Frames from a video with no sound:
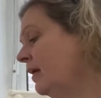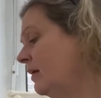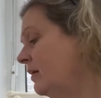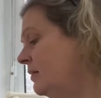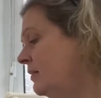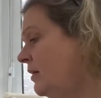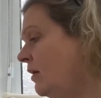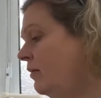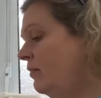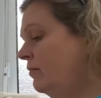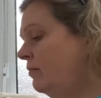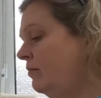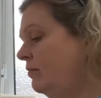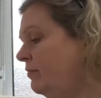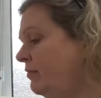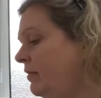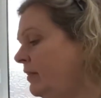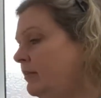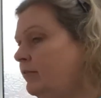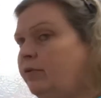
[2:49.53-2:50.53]
So
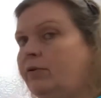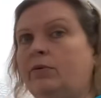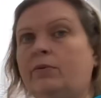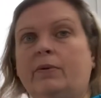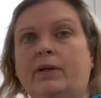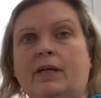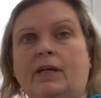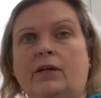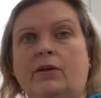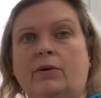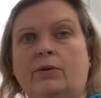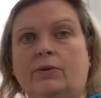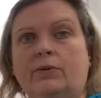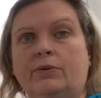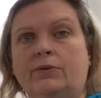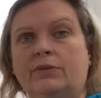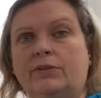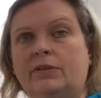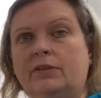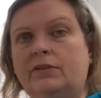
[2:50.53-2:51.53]
first of all, we
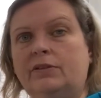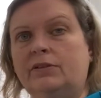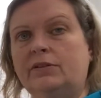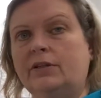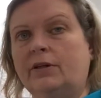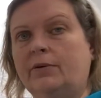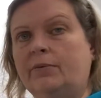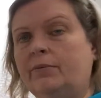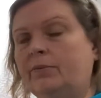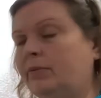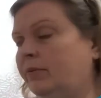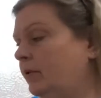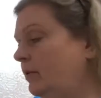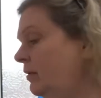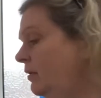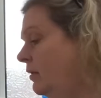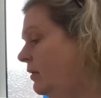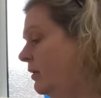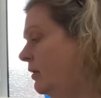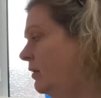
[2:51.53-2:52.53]
use some
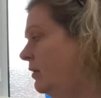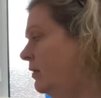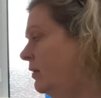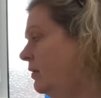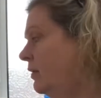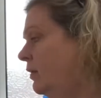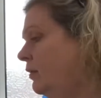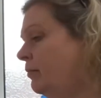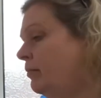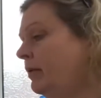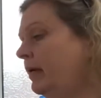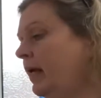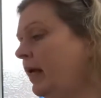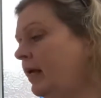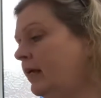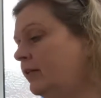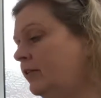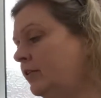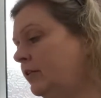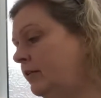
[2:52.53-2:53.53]

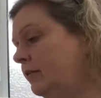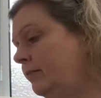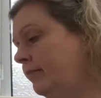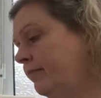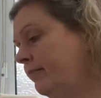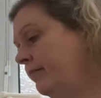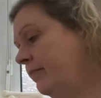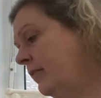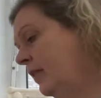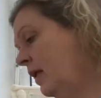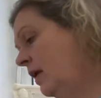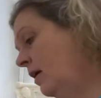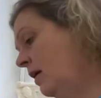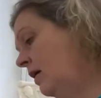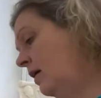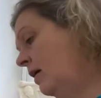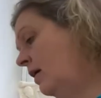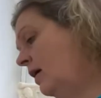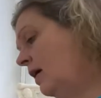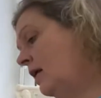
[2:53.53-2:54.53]
lubrication,
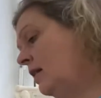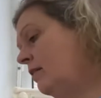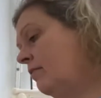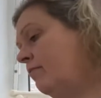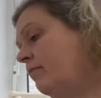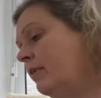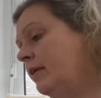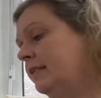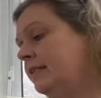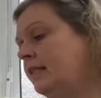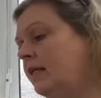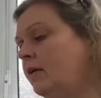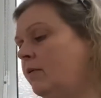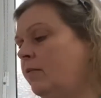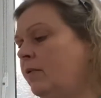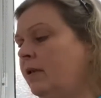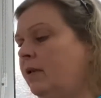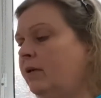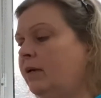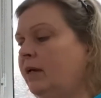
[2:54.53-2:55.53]
and the first thing
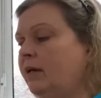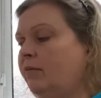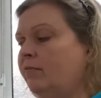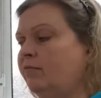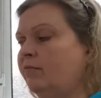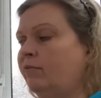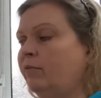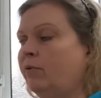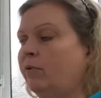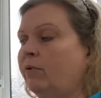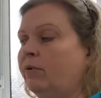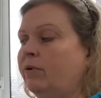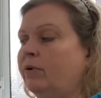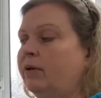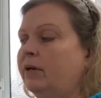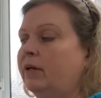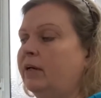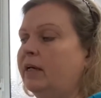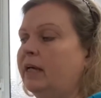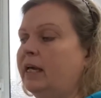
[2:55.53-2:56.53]
we're looking
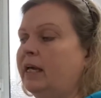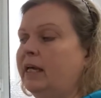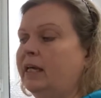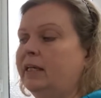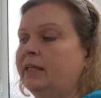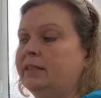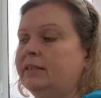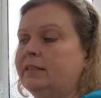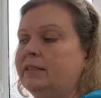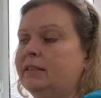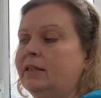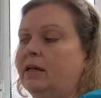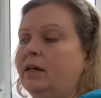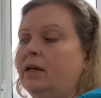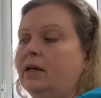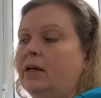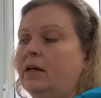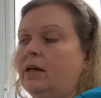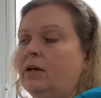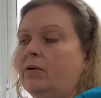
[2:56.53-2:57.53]
for is
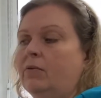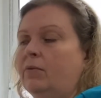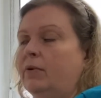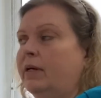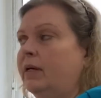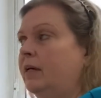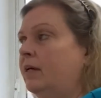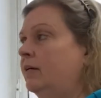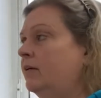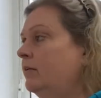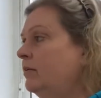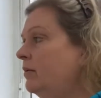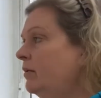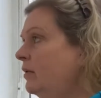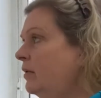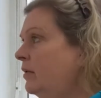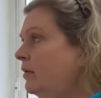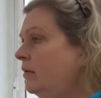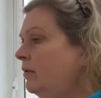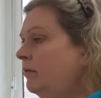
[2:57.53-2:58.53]
we're
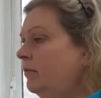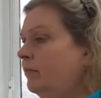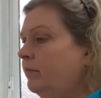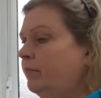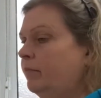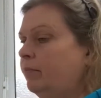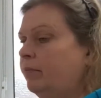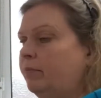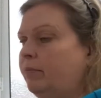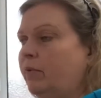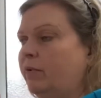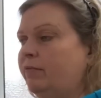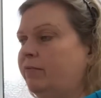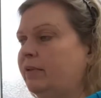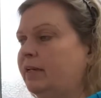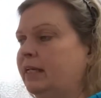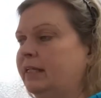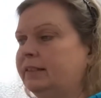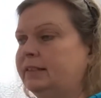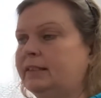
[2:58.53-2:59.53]

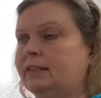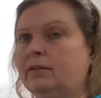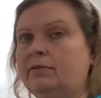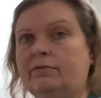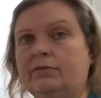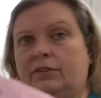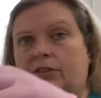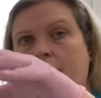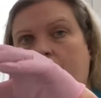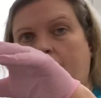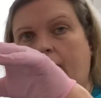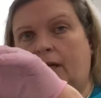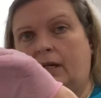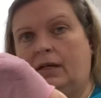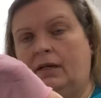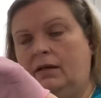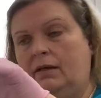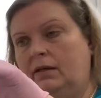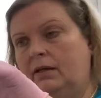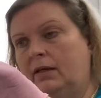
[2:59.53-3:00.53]
moving into the
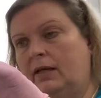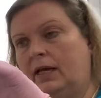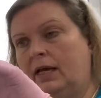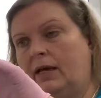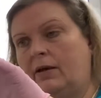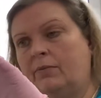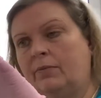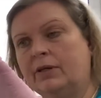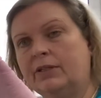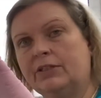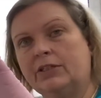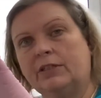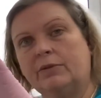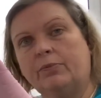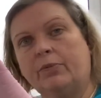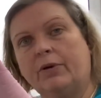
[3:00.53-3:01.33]
vagina and we're just